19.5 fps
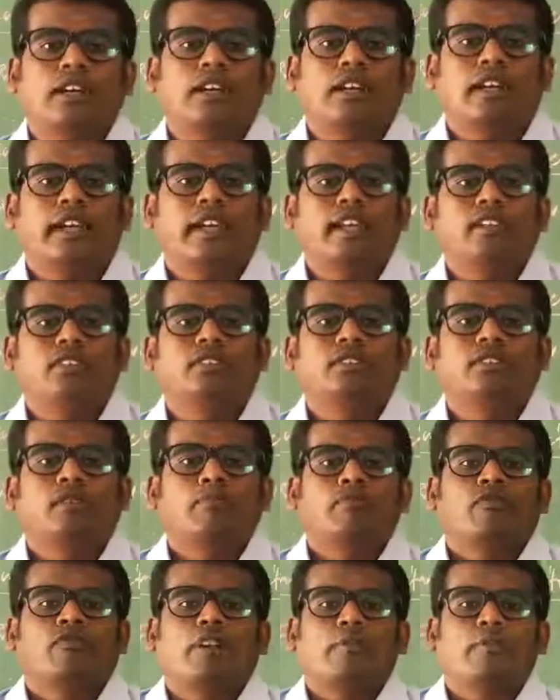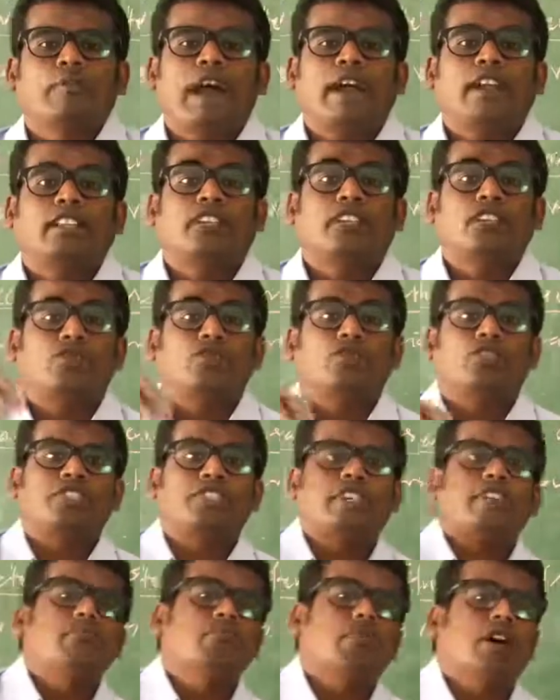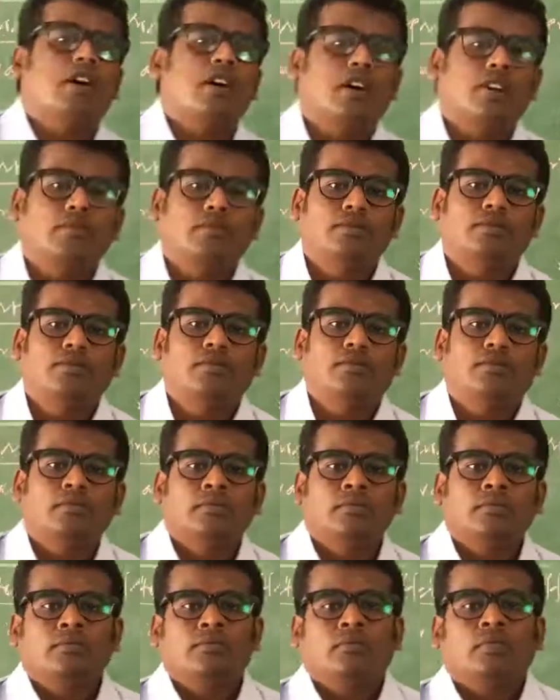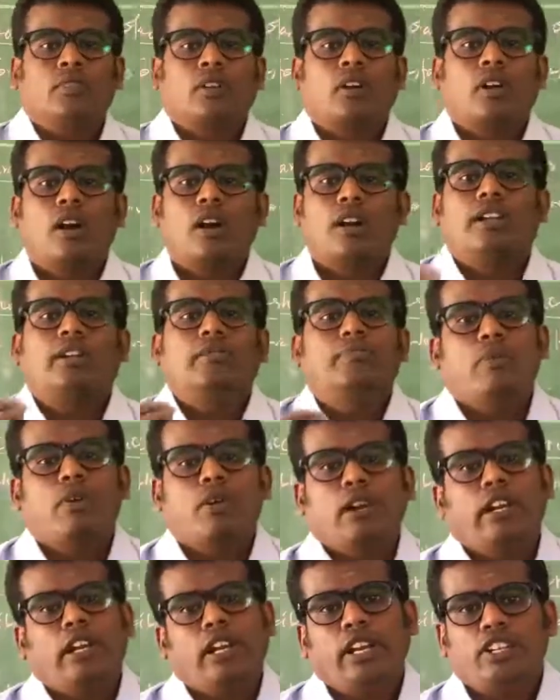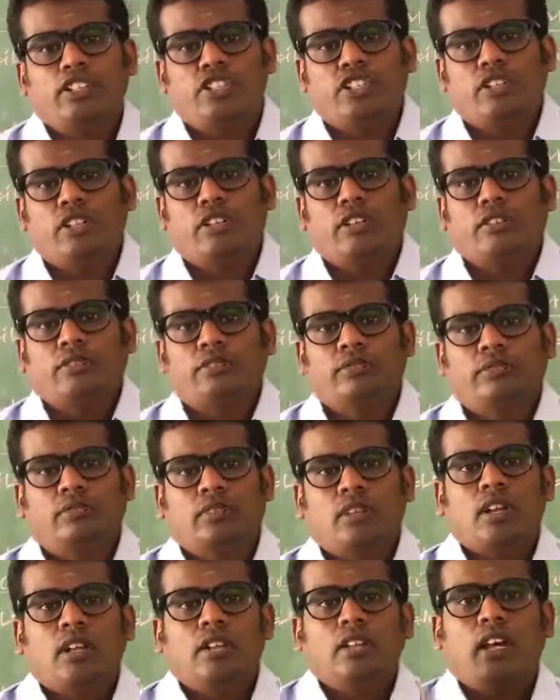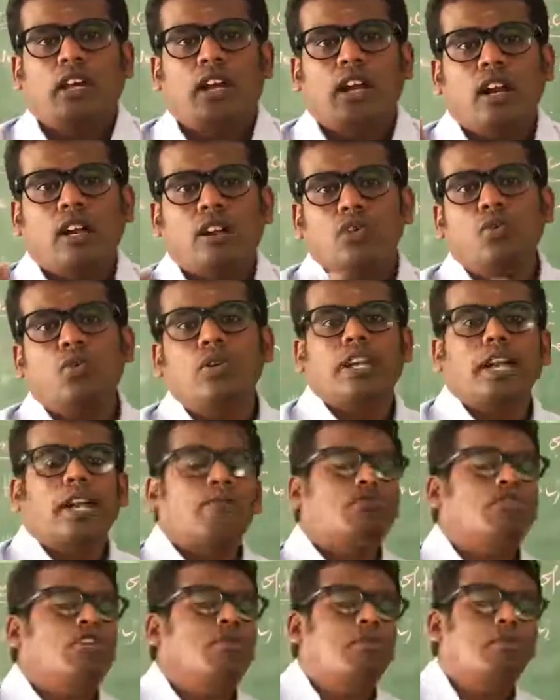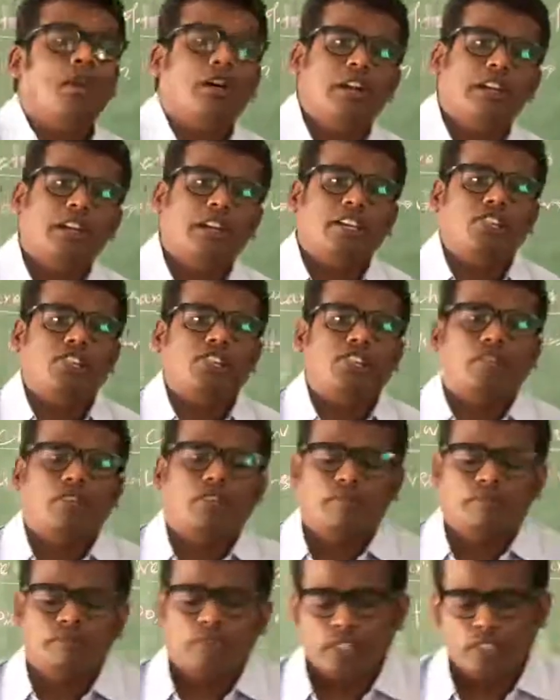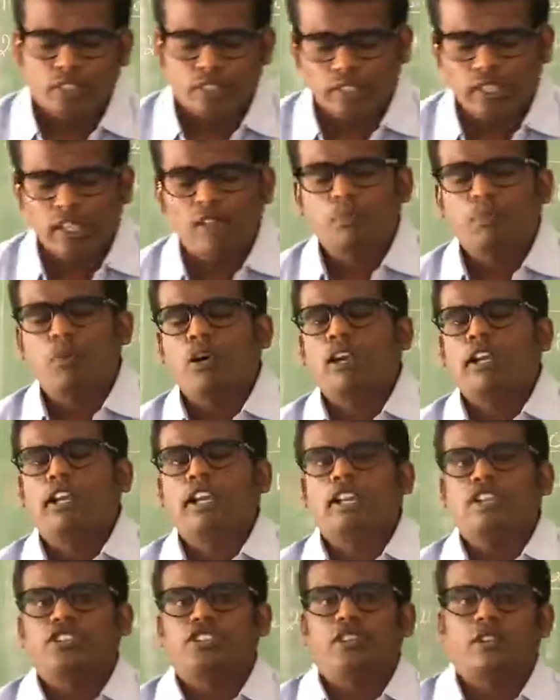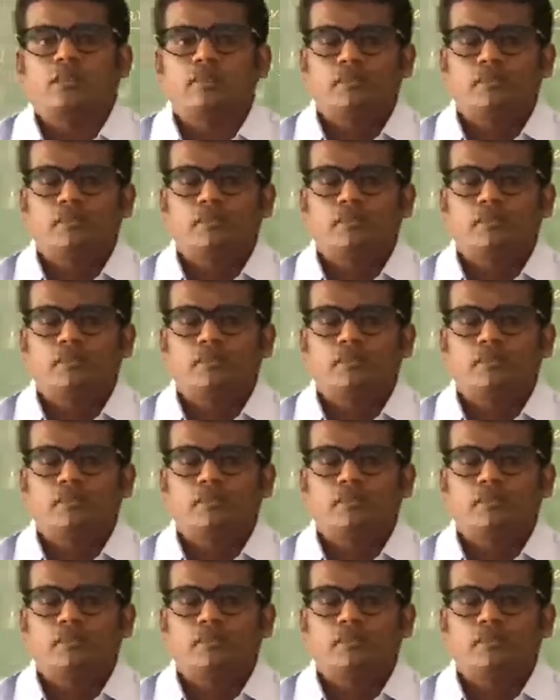grains from anther to stigma called pollination. There are two types of pollination, self-pollination